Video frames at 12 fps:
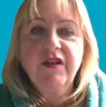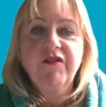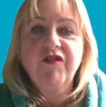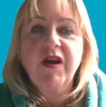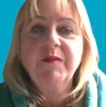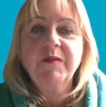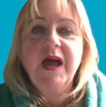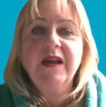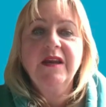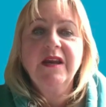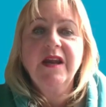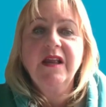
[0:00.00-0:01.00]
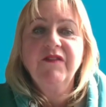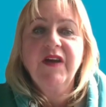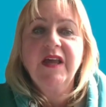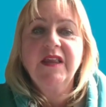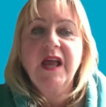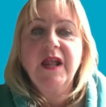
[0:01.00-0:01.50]
to streamline and
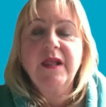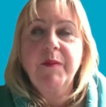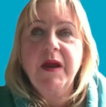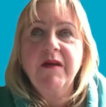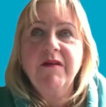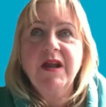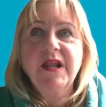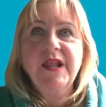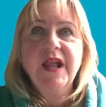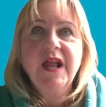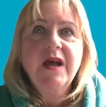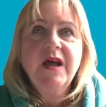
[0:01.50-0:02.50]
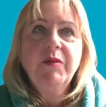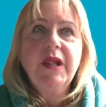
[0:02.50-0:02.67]
elevate the experience.